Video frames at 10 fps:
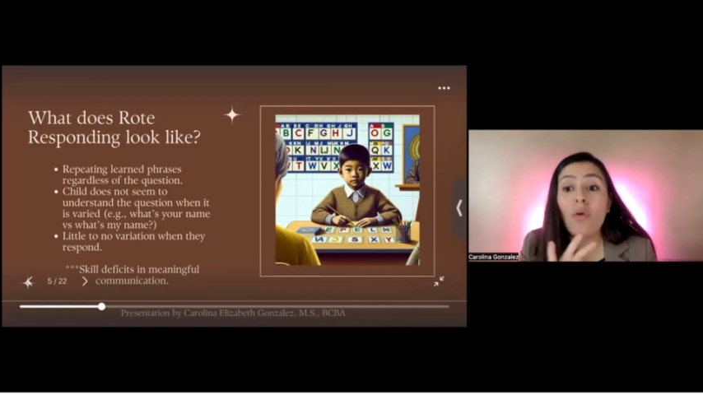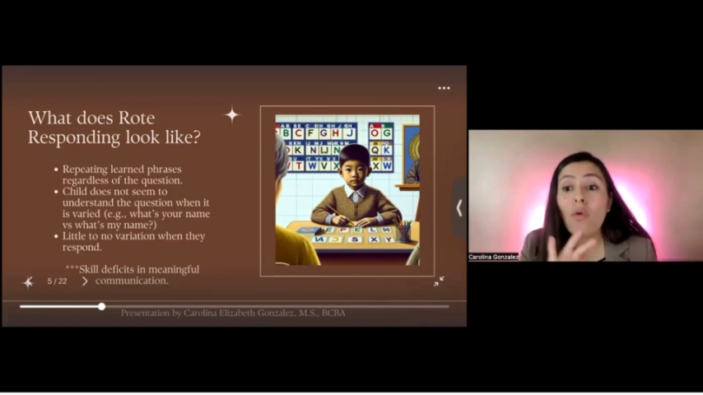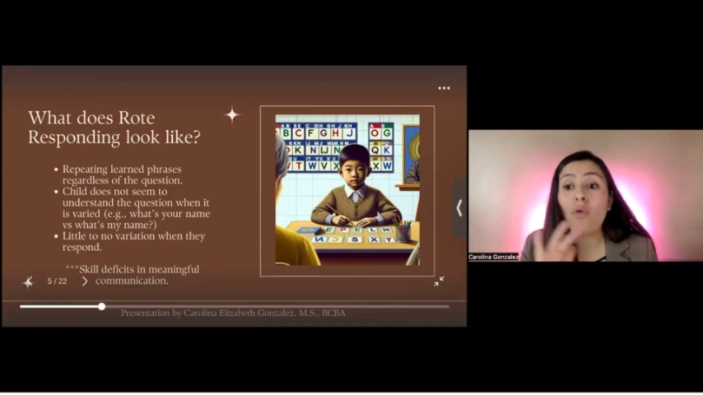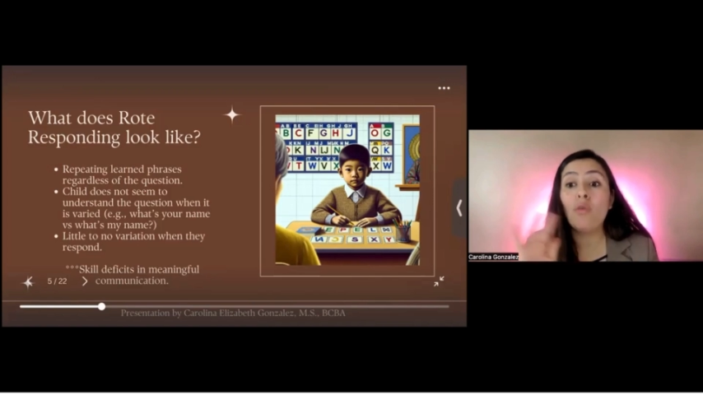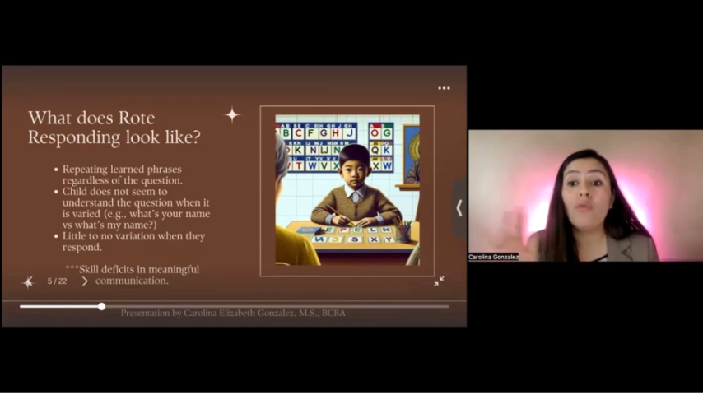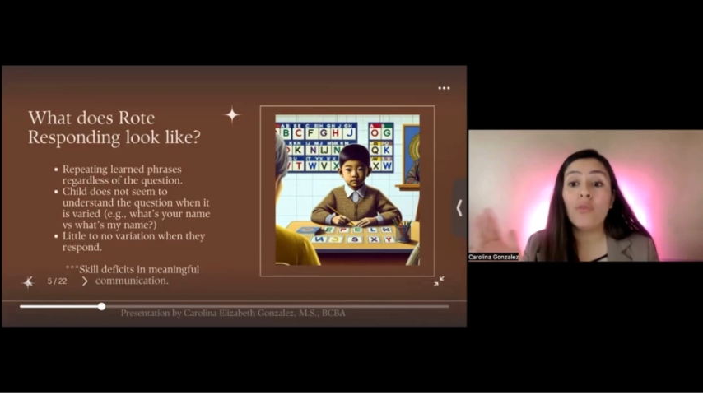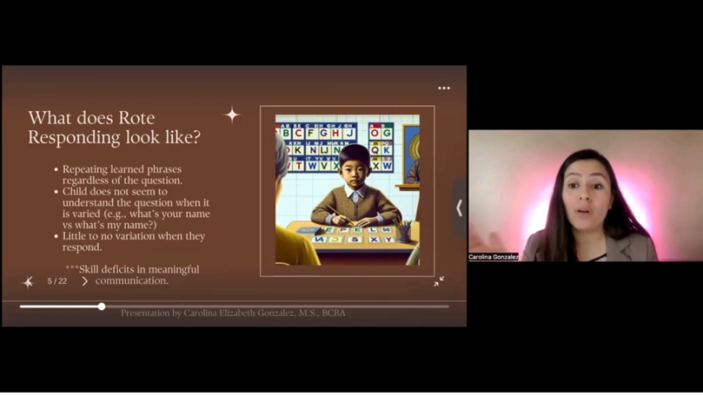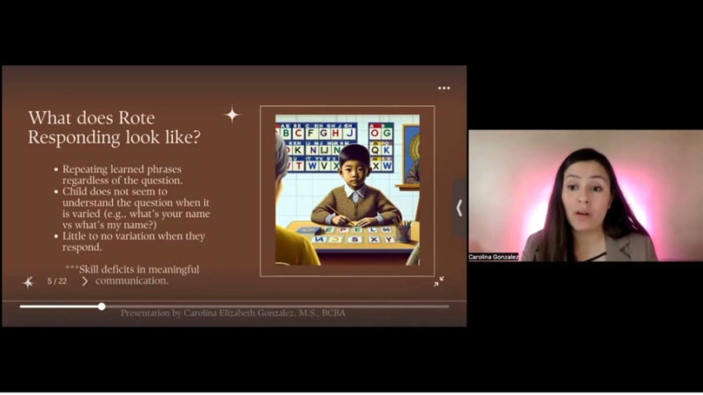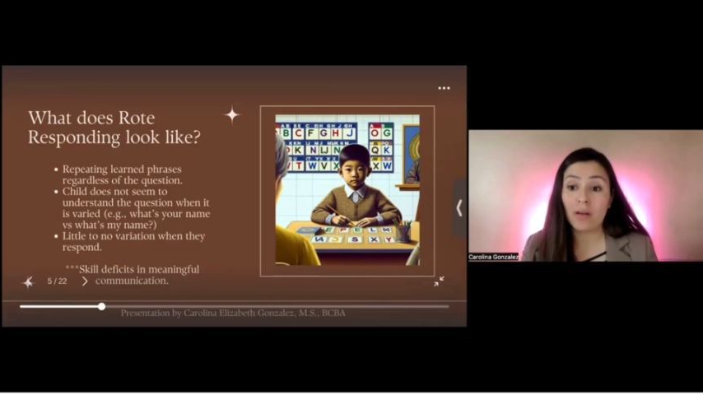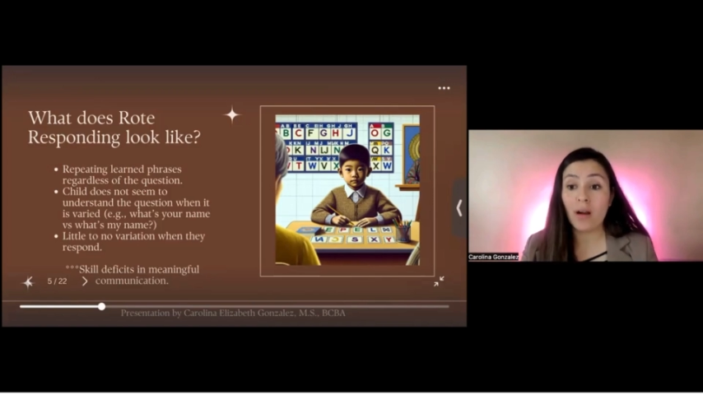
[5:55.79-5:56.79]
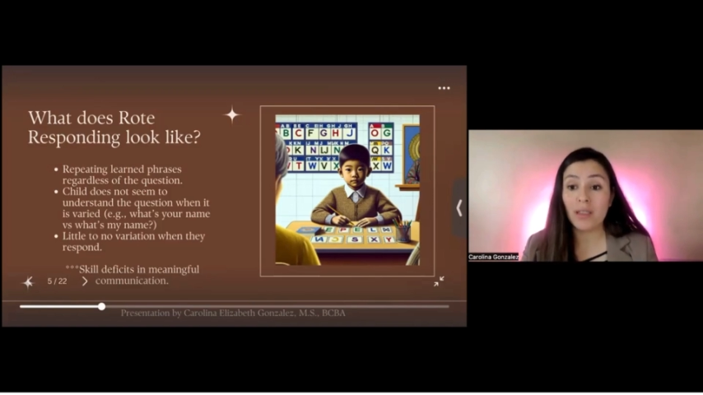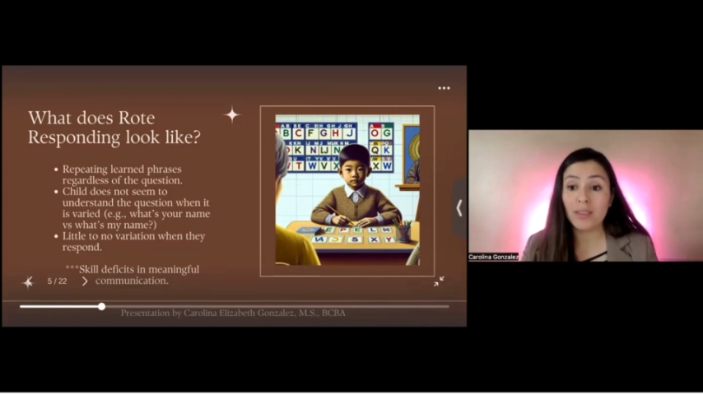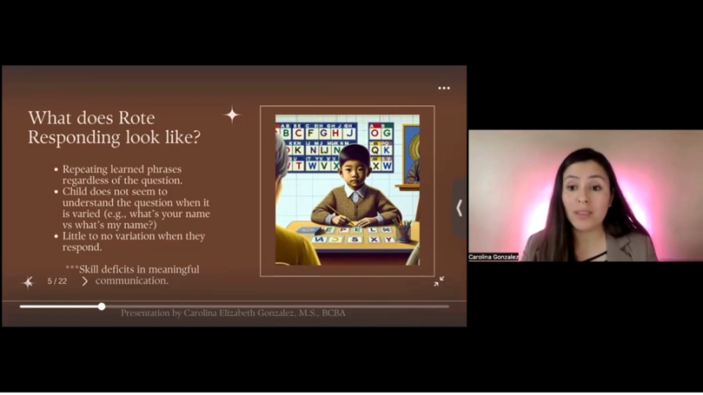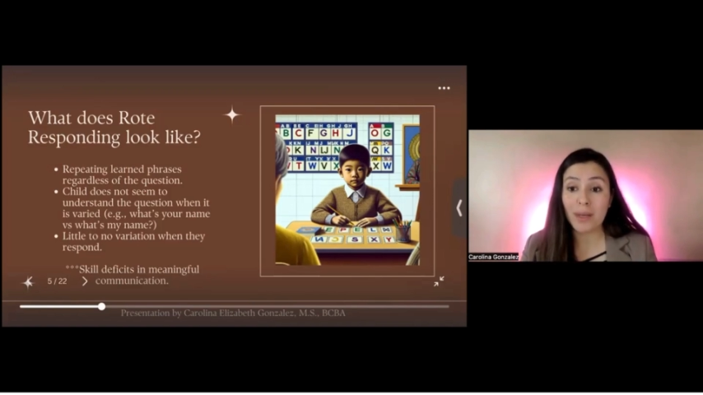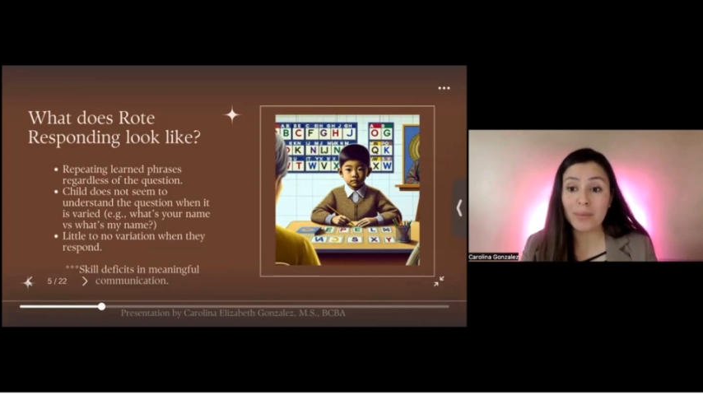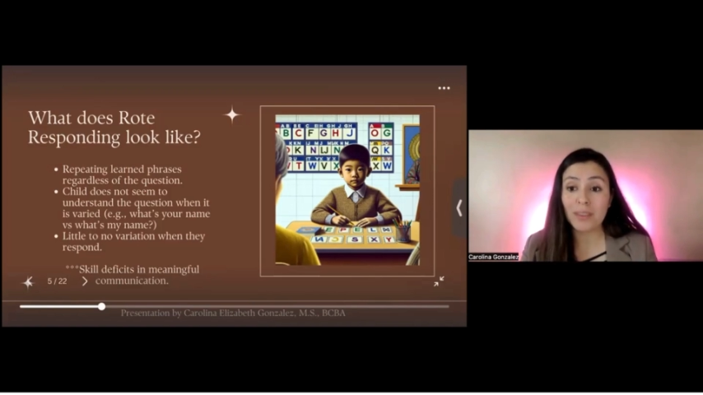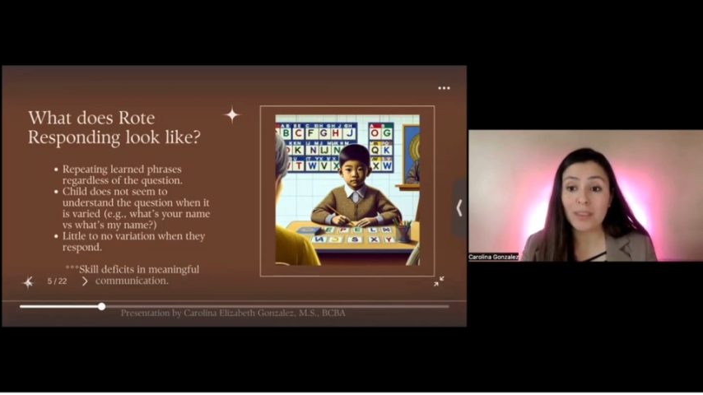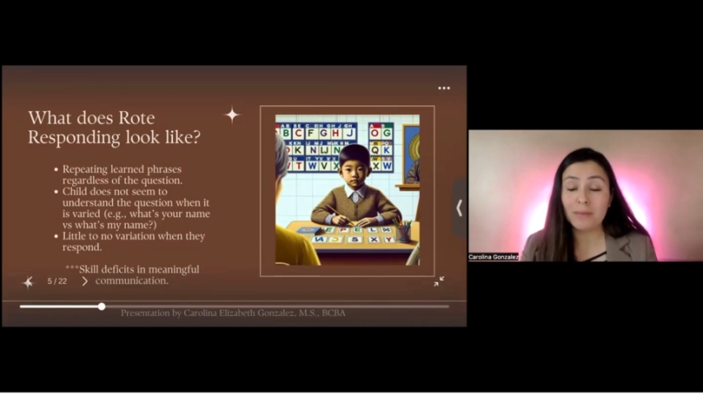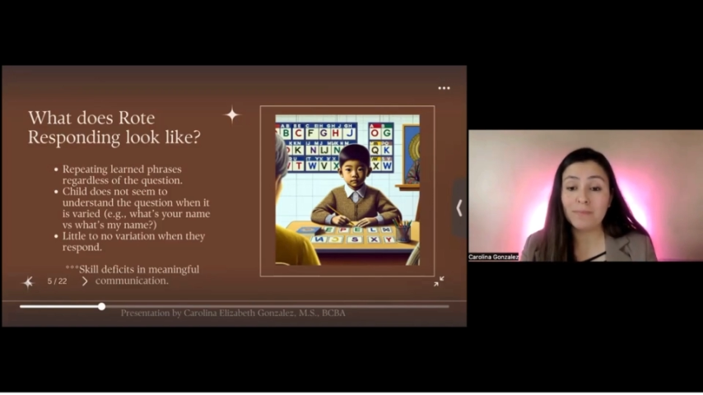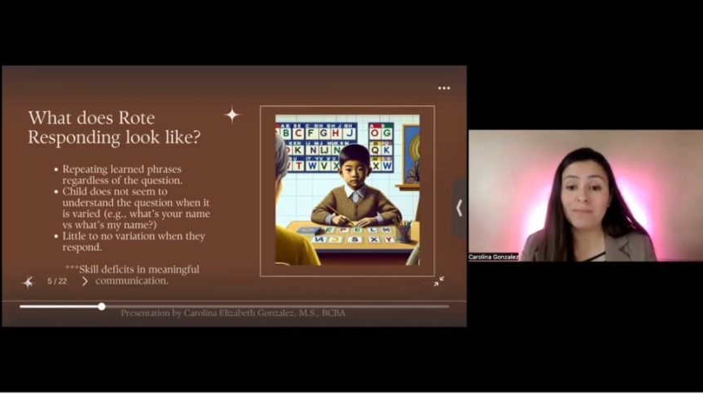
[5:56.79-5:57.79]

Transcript: overall concepts.